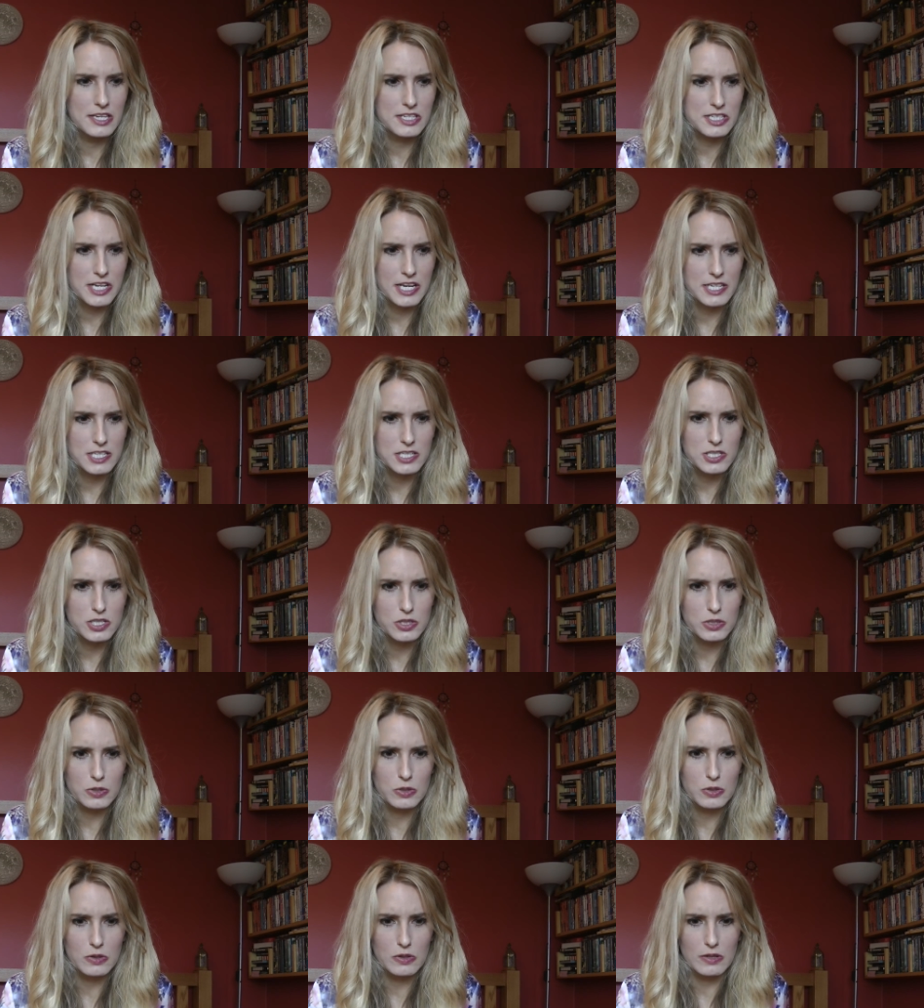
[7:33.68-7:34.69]

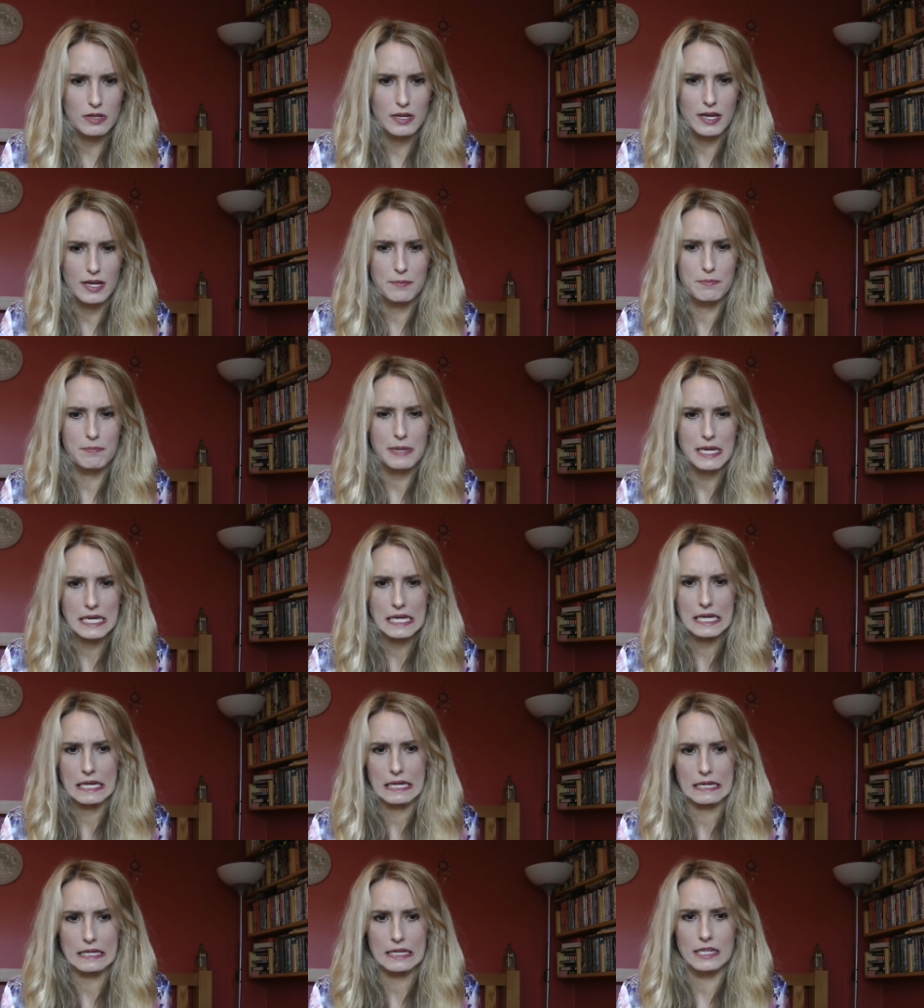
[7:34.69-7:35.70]
gentle and
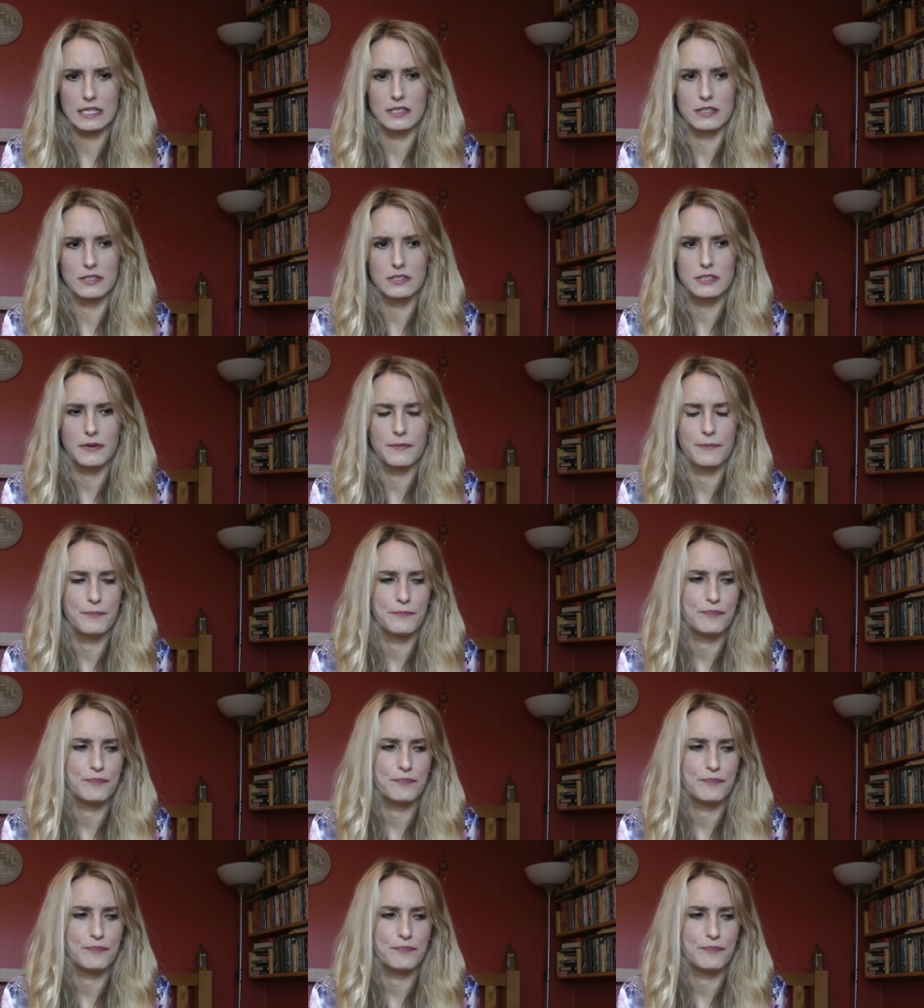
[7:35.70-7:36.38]
meek and